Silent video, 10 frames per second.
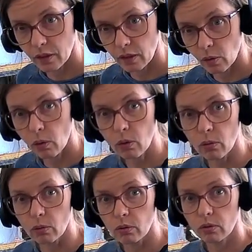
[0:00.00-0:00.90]

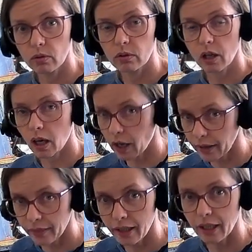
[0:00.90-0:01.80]
Oh, I
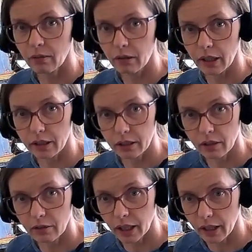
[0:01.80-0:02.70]
think it worked.
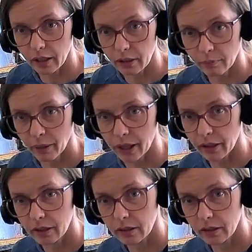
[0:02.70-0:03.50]
Okay, better.